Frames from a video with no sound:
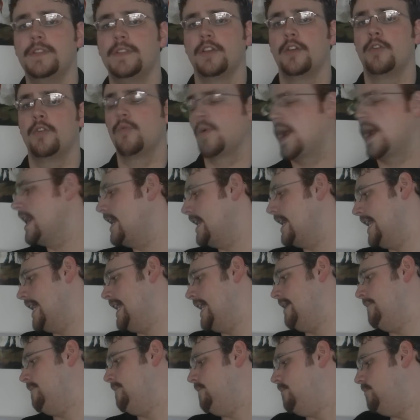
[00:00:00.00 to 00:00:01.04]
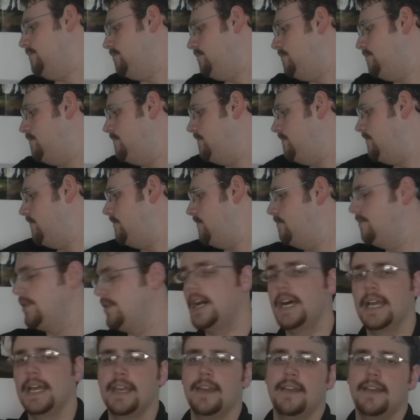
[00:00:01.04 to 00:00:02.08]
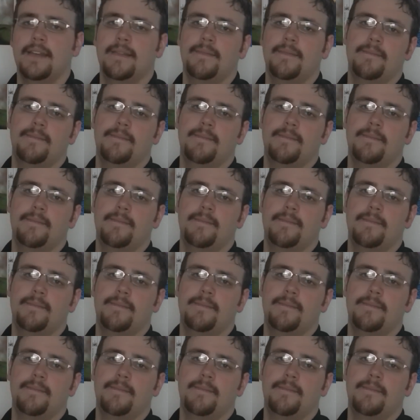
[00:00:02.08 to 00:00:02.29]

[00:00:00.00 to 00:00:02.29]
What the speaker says: is a great game, but